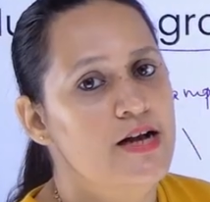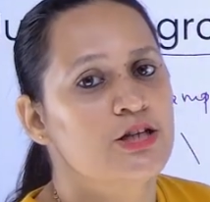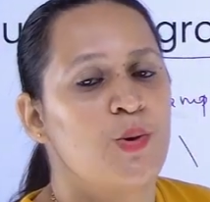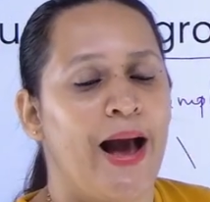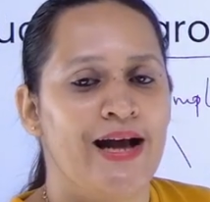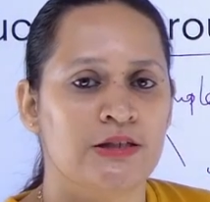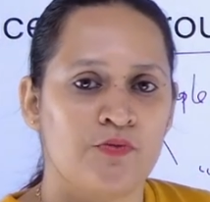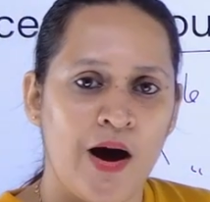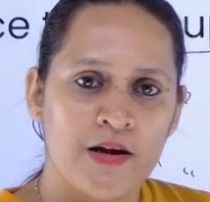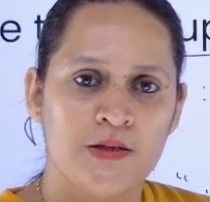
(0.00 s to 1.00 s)
So, as
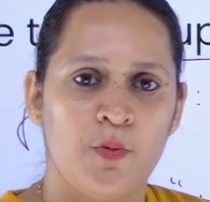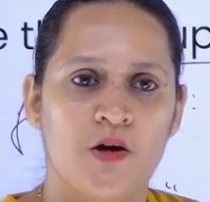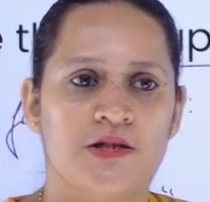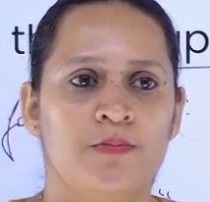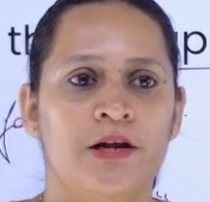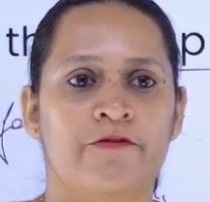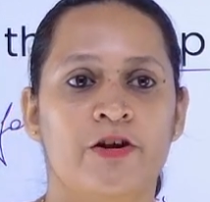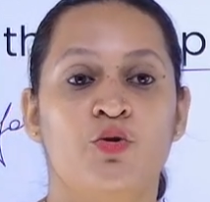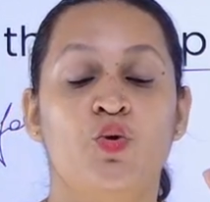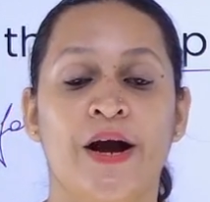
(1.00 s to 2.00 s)
far as possible, if
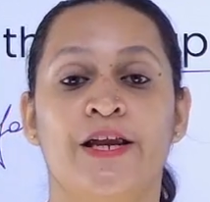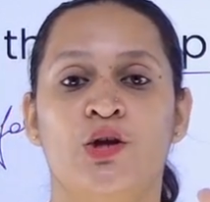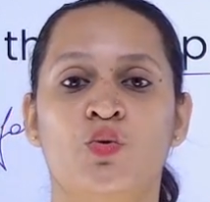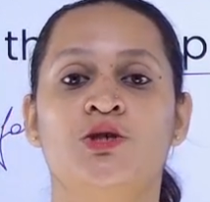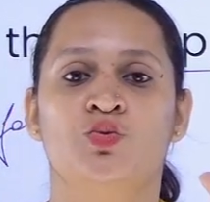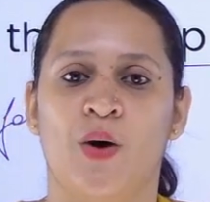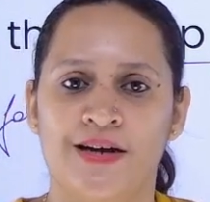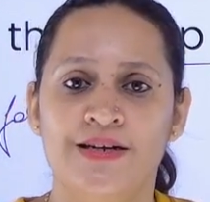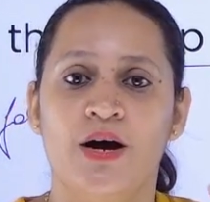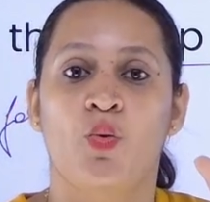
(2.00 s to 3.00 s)
you can use one